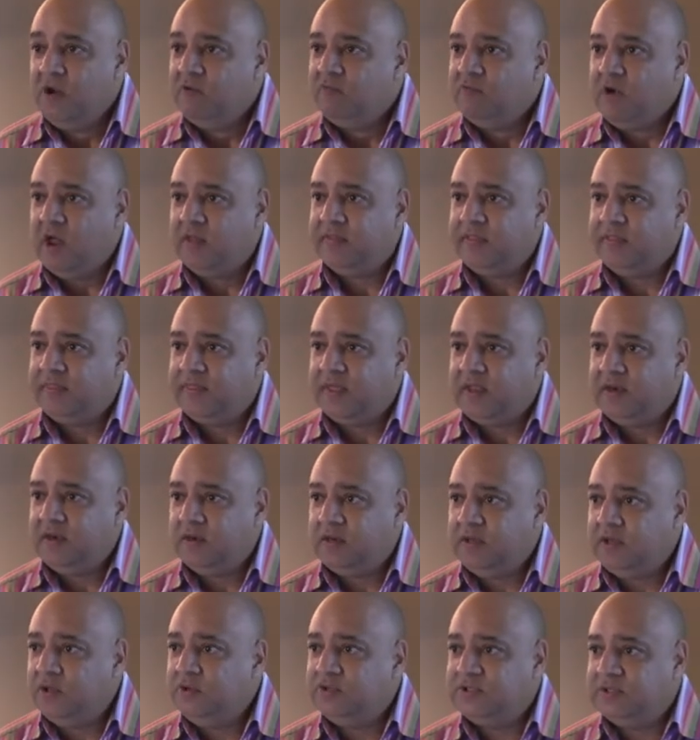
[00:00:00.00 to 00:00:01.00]
rather than
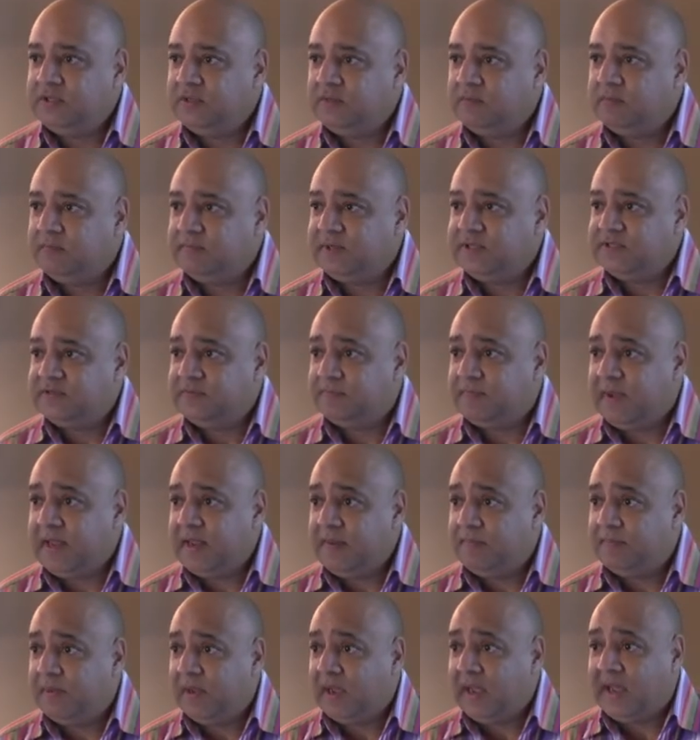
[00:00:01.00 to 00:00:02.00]
using bits of
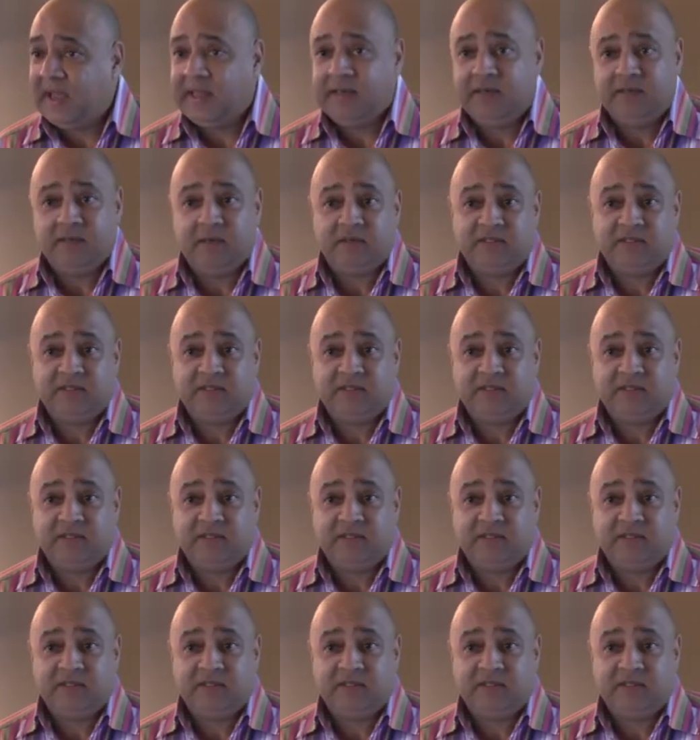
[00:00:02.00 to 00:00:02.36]
paper and